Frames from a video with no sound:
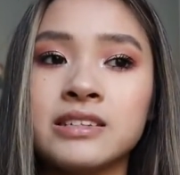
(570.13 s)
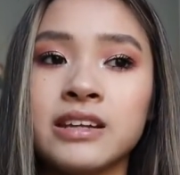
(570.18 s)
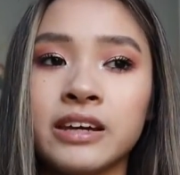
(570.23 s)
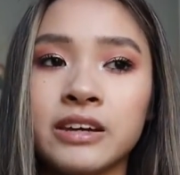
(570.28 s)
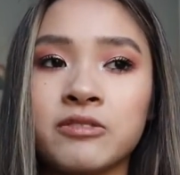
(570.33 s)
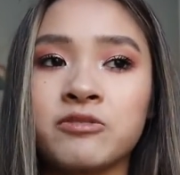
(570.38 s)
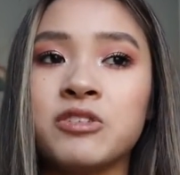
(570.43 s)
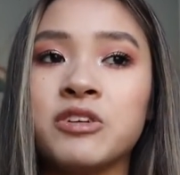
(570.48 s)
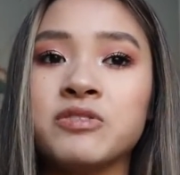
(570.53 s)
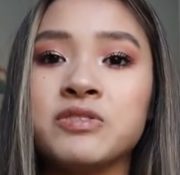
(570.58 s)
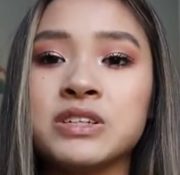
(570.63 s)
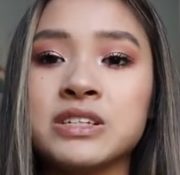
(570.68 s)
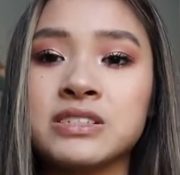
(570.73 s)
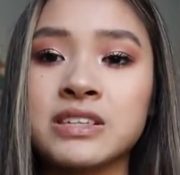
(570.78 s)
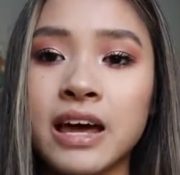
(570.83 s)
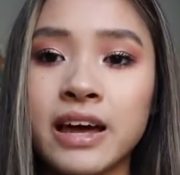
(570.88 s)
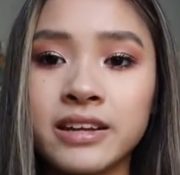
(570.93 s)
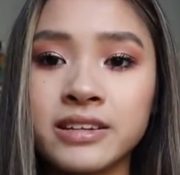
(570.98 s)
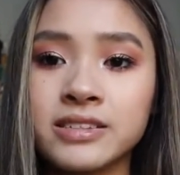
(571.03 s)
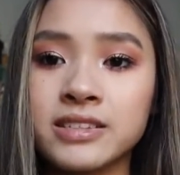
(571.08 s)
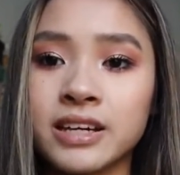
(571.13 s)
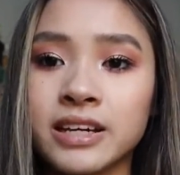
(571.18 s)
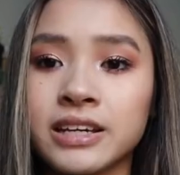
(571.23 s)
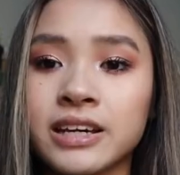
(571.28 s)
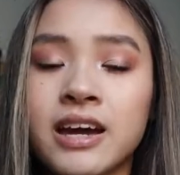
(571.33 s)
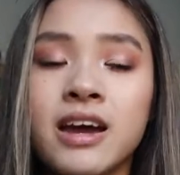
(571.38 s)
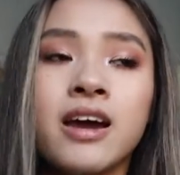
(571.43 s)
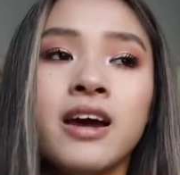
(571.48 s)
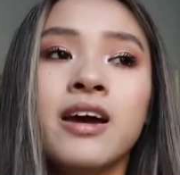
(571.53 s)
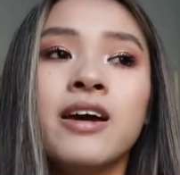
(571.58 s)
like 50 cents,
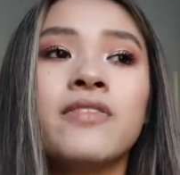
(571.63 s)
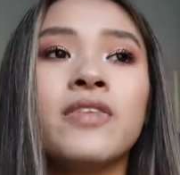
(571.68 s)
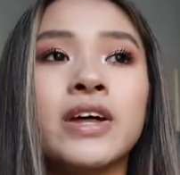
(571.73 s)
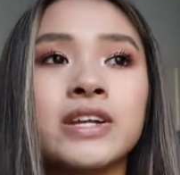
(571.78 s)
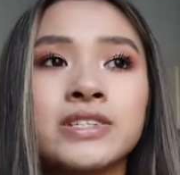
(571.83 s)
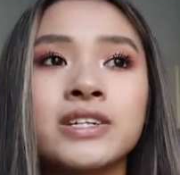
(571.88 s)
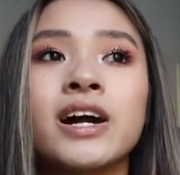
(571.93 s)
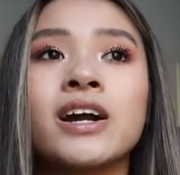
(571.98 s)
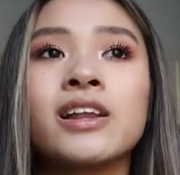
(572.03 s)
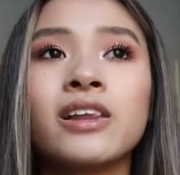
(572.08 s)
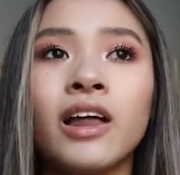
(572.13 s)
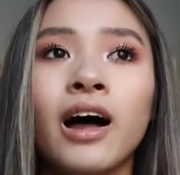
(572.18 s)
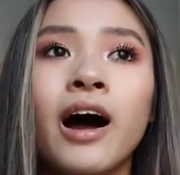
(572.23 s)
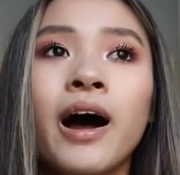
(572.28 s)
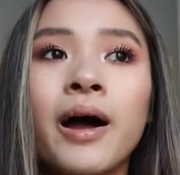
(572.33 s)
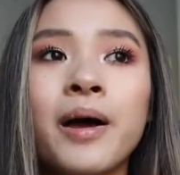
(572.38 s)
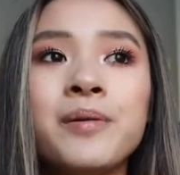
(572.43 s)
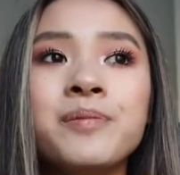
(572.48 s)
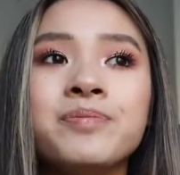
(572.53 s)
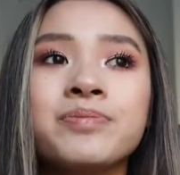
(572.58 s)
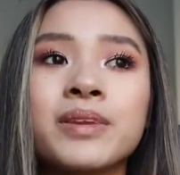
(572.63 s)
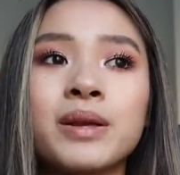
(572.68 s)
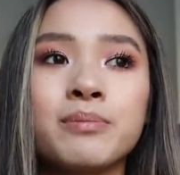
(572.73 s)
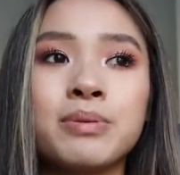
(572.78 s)
like that's not a lot